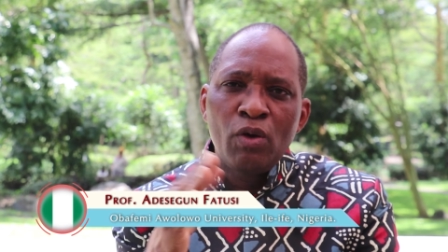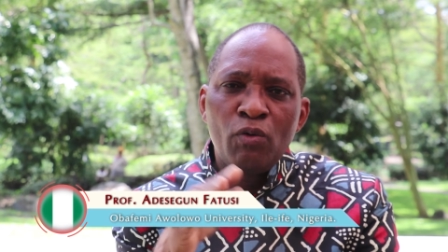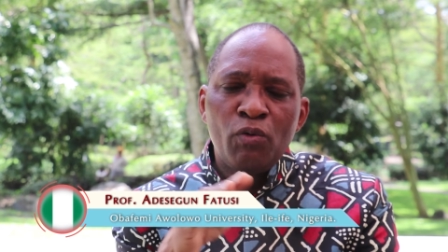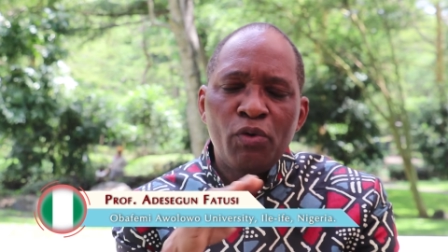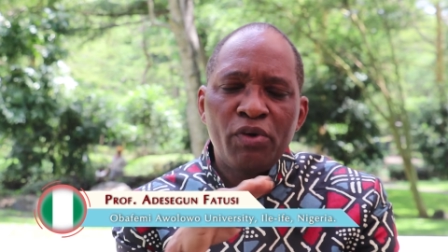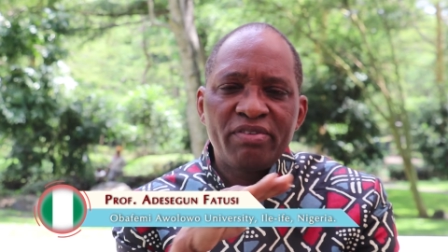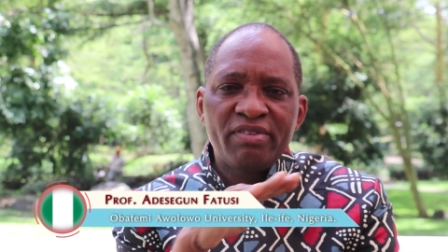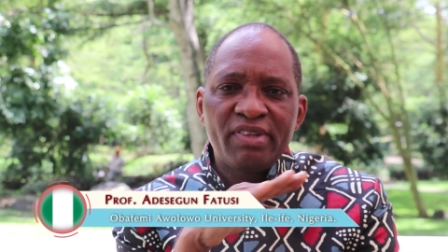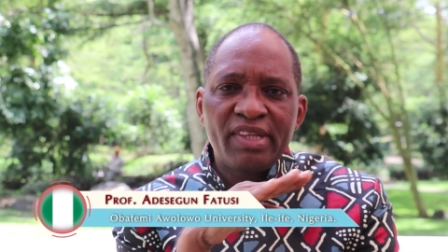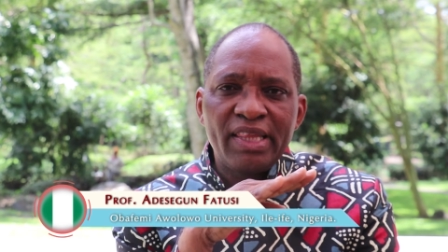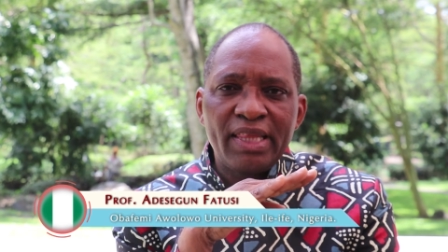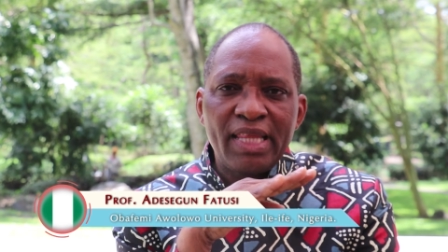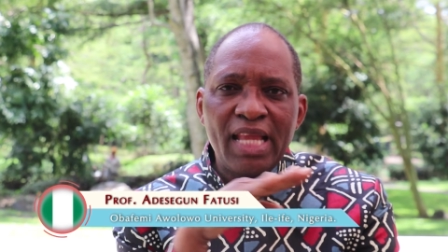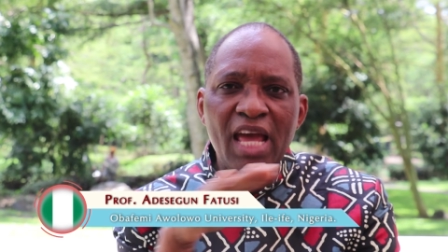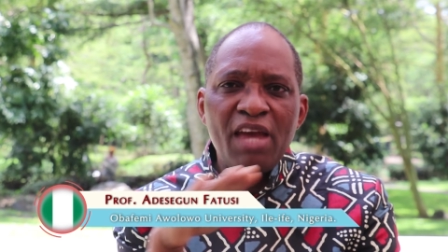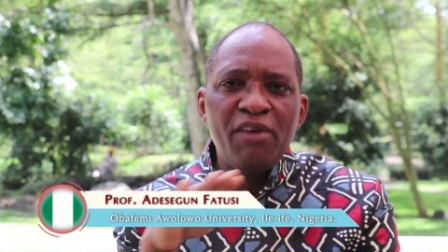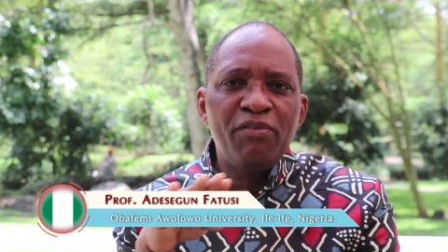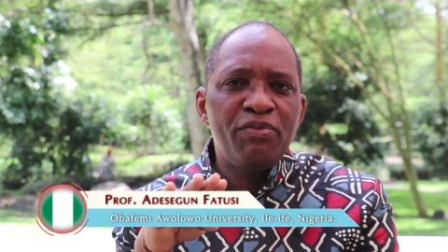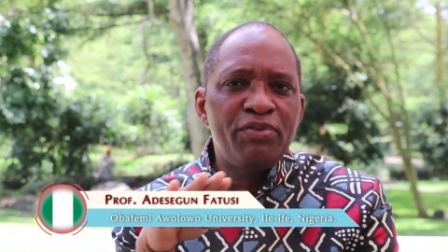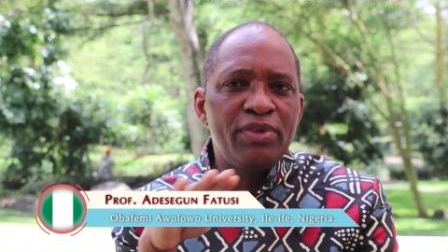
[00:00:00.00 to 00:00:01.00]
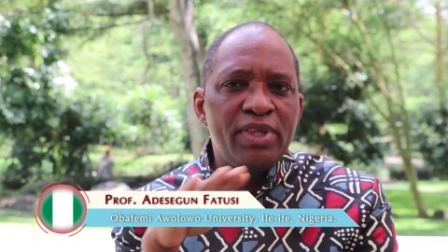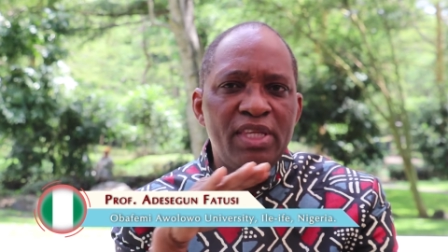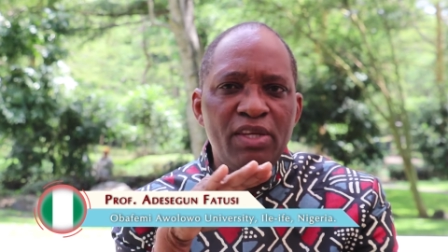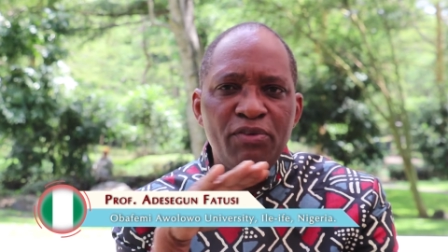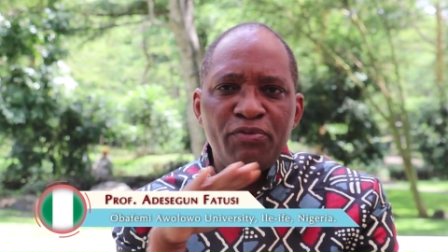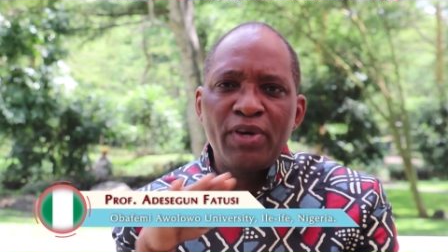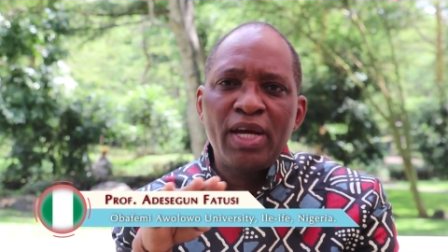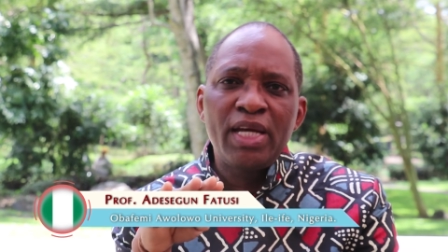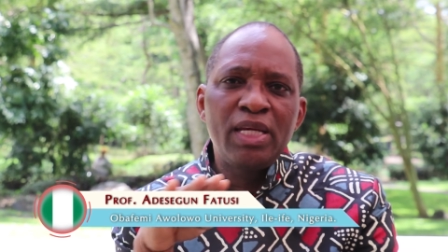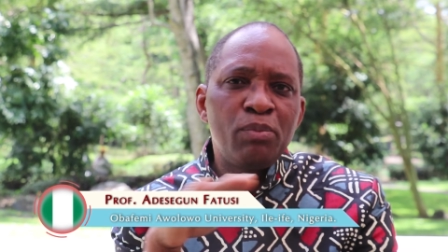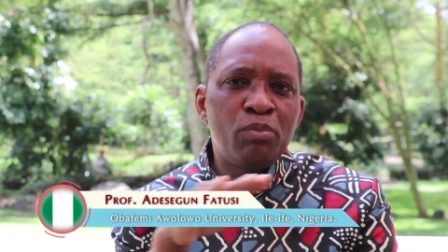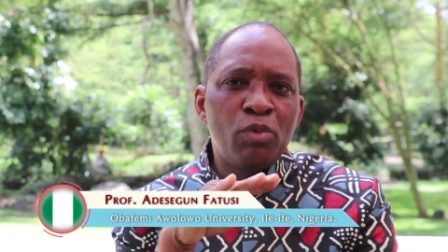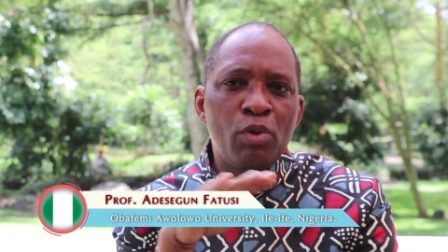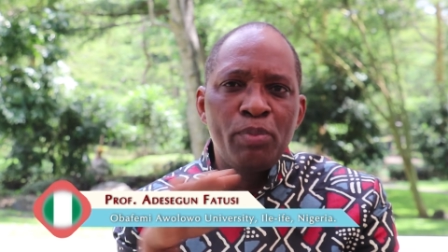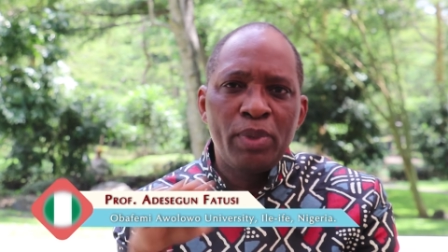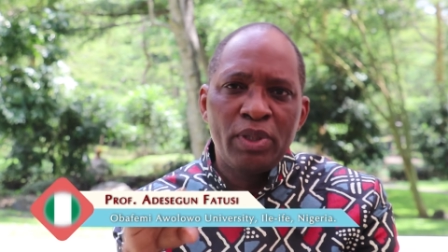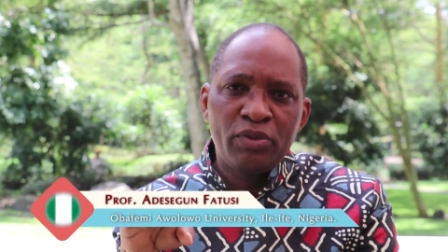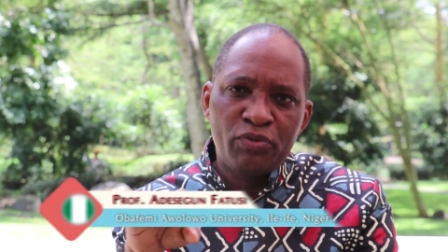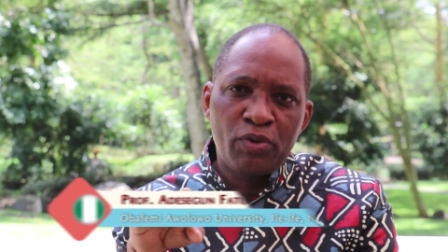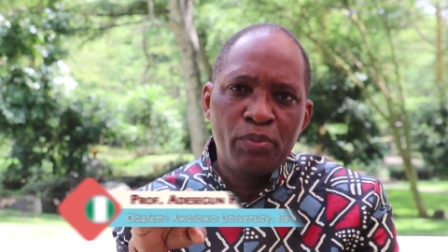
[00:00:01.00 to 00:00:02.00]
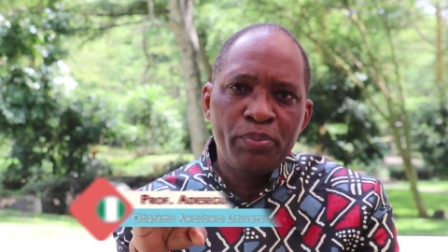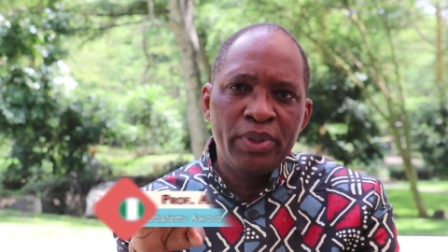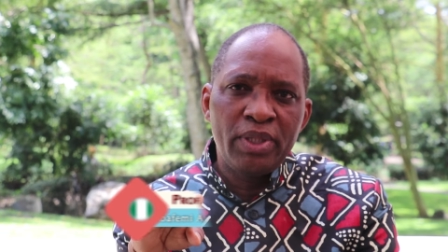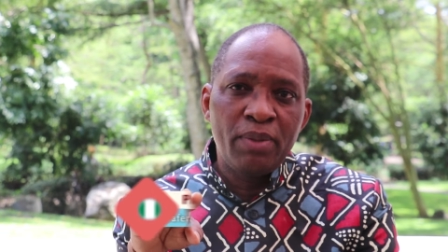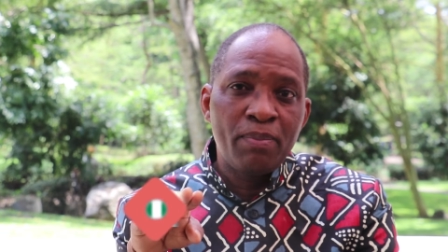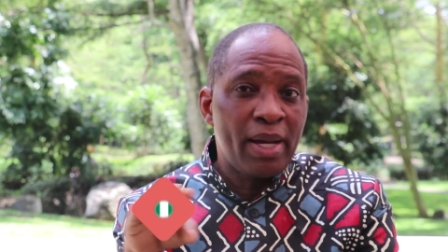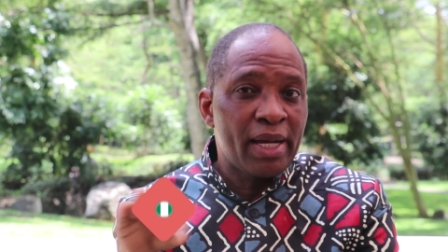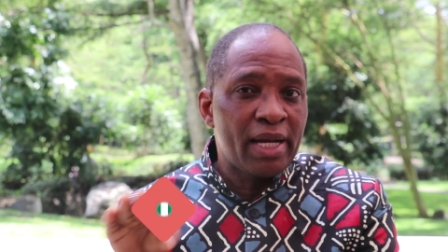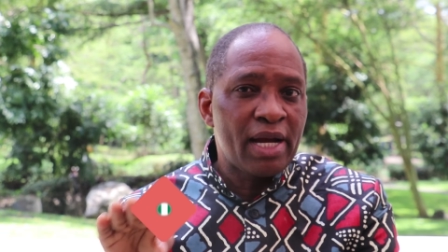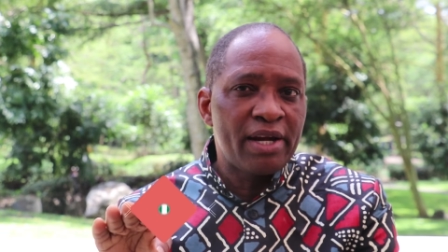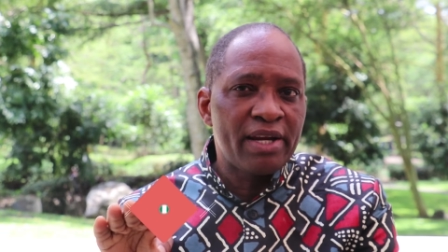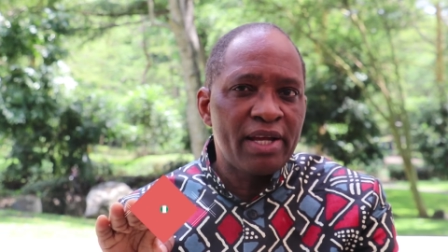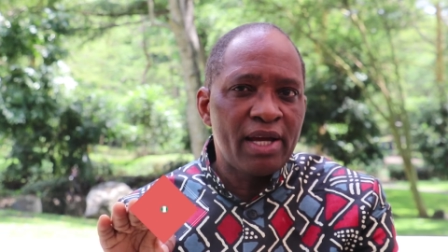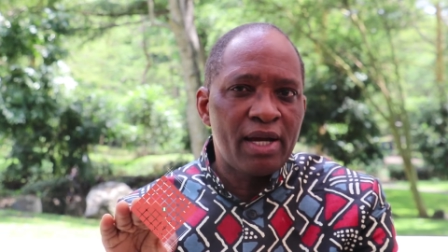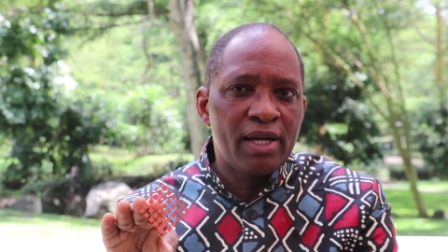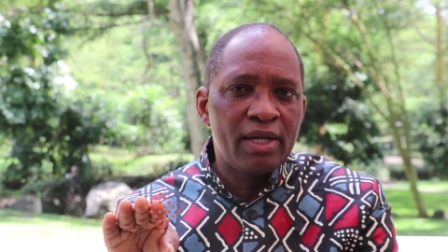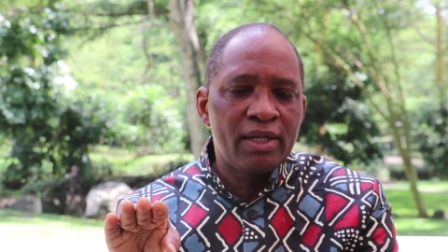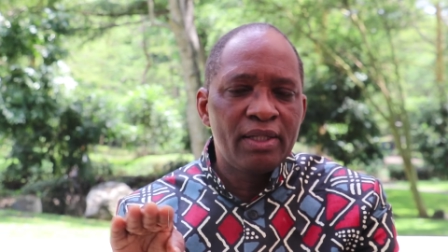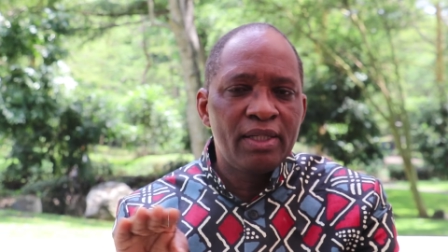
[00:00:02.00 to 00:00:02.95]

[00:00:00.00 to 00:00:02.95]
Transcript: was life-defining moment for me in my career.